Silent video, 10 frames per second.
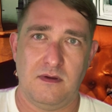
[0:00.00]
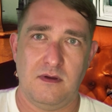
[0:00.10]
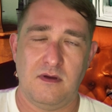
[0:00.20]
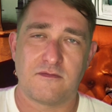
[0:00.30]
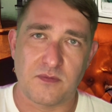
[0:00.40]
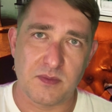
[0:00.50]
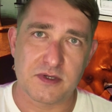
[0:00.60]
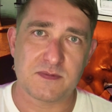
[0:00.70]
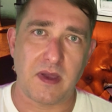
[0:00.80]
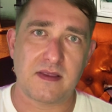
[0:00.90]
from the
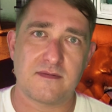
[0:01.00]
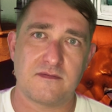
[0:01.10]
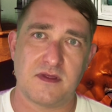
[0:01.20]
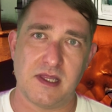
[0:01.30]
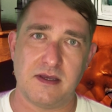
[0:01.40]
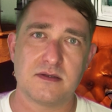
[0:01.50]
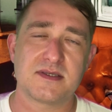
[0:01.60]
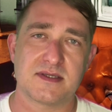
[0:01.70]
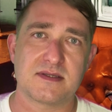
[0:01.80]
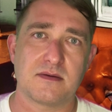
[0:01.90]
perspective of the legal
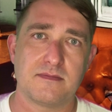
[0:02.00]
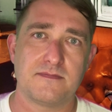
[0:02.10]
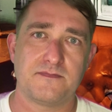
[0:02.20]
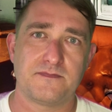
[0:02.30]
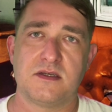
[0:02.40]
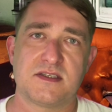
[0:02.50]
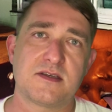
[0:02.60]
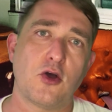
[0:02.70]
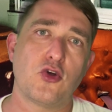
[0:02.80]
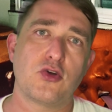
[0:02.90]
system.
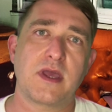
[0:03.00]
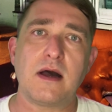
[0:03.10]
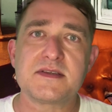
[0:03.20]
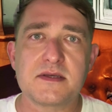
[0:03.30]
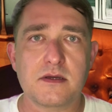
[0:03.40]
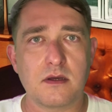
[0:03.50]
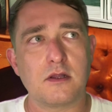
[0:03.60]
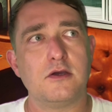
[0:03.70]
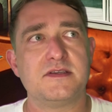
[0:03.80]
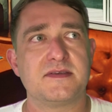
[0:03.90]
So Kelsen
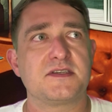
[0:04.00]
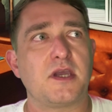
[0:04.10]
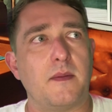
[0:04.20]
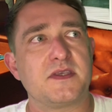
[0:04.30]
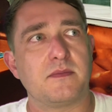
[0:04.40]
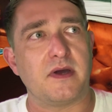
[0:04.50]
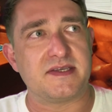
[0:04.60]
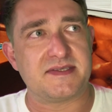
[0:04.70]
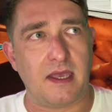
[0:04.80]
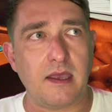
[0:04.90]
concludes this chapter by
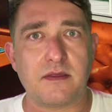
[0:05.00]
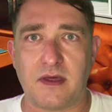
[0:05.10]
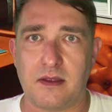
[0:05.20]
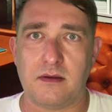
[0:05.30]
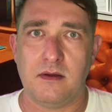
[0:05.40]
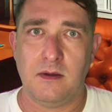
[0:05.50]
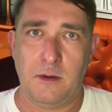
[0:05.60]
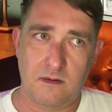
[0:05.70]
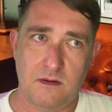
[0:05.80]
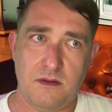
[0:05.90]
saying that
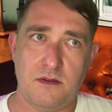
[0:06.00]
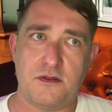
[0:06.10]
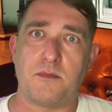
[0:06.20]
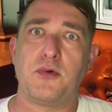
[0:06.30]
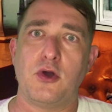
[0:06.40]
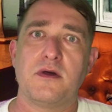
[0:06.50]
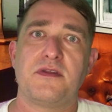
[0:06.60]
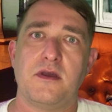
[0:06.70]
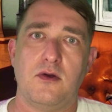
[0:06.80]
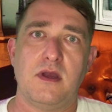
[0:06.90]
the pure
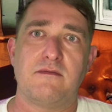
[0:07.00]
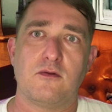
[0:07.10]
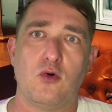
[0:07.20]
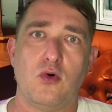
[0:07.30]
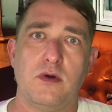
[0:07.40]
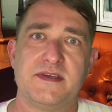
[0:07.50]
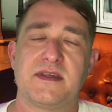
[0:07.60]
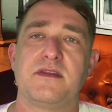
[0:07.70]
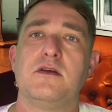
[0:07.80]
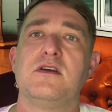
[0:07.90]
theory of law is a
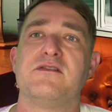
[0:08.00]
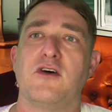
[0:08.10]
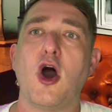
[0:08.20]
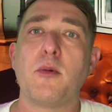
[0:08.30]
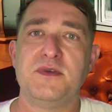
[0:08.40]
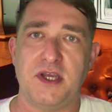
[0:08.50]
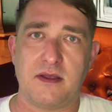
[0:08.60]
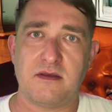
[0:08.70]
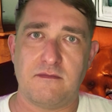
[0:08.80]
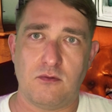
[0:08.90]
theory of
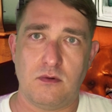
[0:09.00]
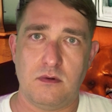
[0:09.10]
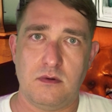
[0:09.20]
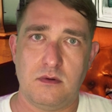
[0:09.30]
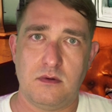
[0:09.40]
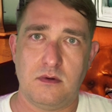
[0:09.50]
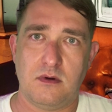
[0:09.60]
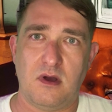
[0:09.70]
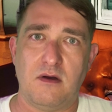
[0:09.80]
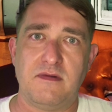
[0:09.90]
objective law,
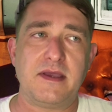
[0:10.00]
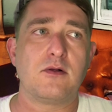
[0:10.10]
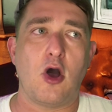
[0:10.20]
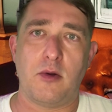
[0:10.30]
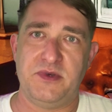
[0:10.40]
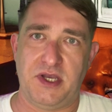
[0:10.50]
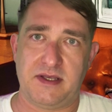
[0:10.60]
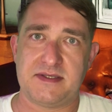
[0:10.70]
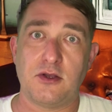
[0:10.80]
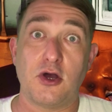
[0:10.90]
of legal
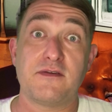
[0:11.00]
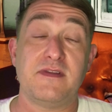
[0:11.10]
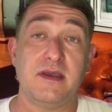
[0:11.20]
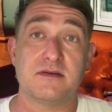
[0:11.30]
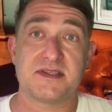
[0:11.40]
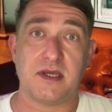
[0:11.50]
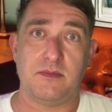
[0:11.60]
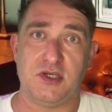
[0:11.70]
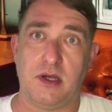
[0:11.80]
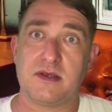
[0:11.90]
objects, not of legal
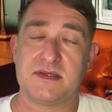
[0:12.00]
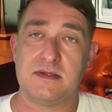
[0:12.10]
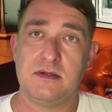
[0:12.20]
subjects.